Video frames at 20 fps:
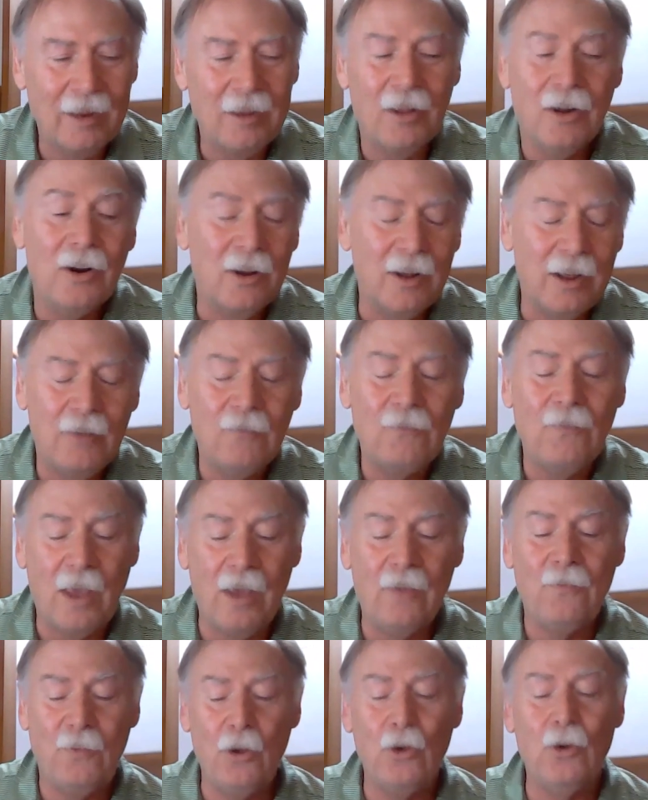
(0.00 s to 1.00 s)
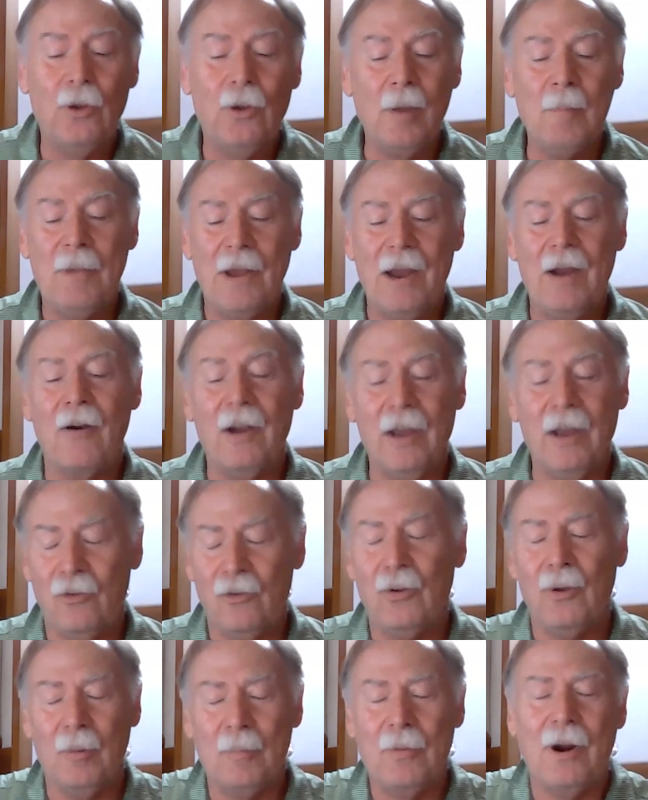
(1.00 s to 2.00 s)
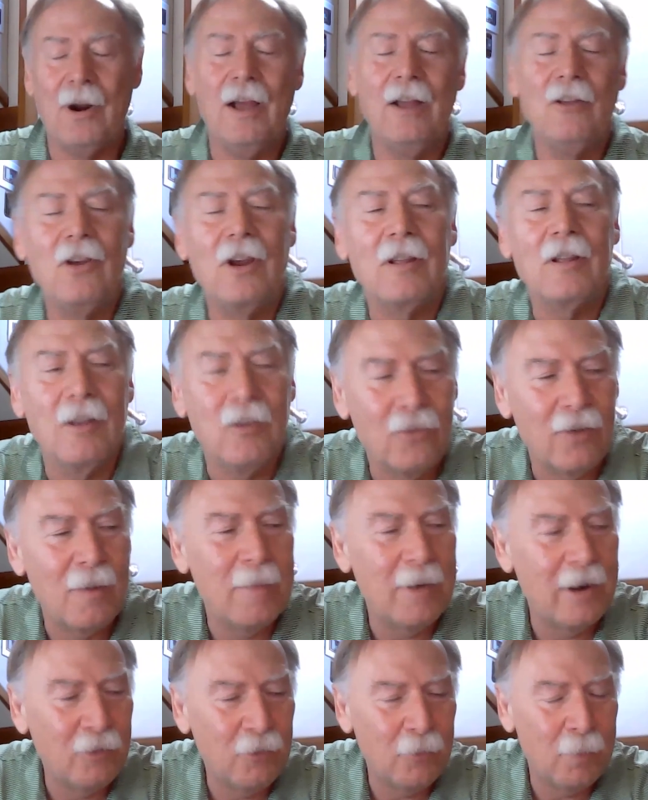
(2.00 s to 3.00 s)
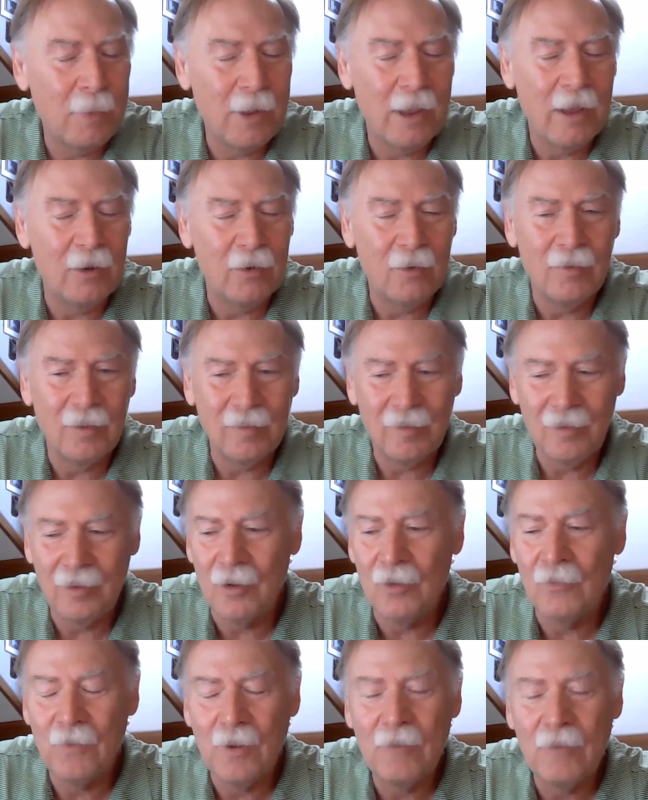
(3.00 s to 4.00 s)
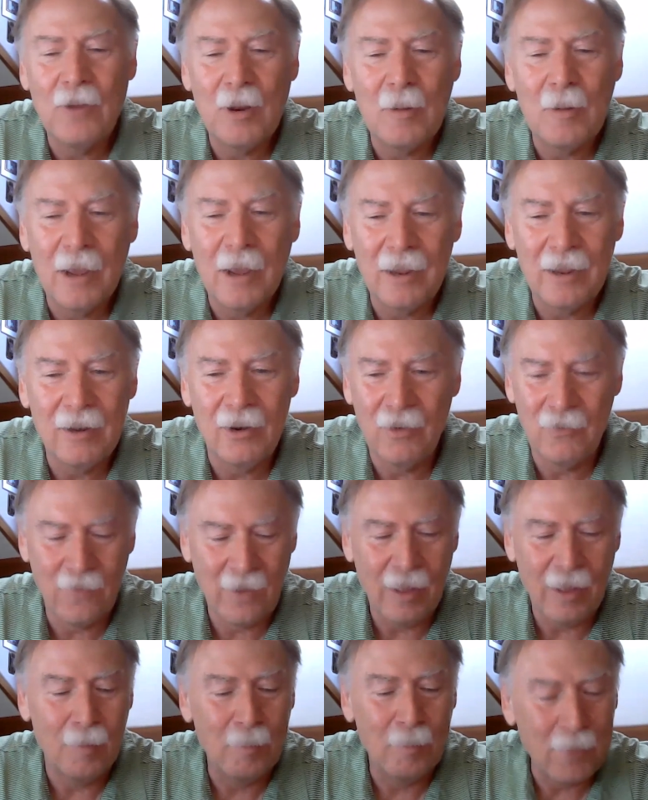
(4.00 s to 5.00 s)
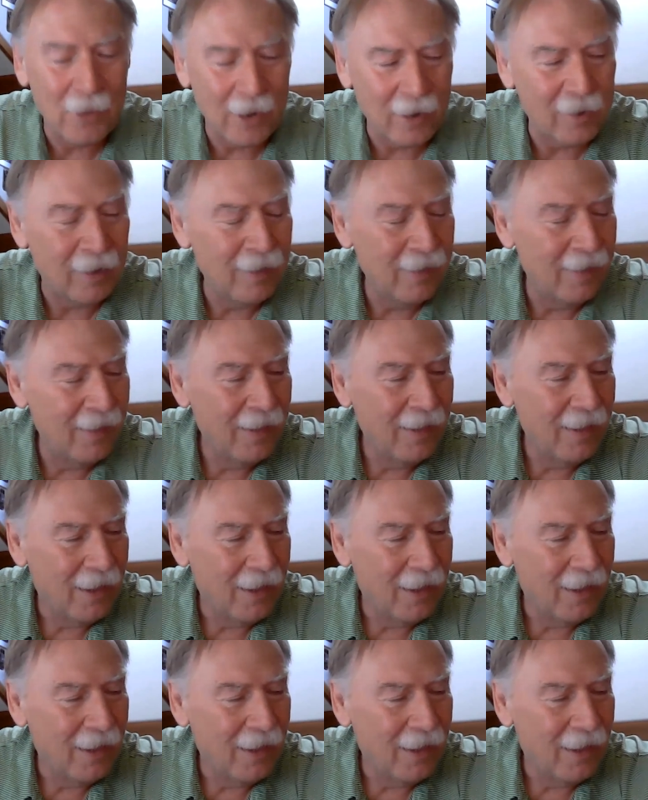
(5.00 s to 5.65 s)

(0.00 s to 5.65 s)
If you compare it to a project that somebody spent, $50 million developing,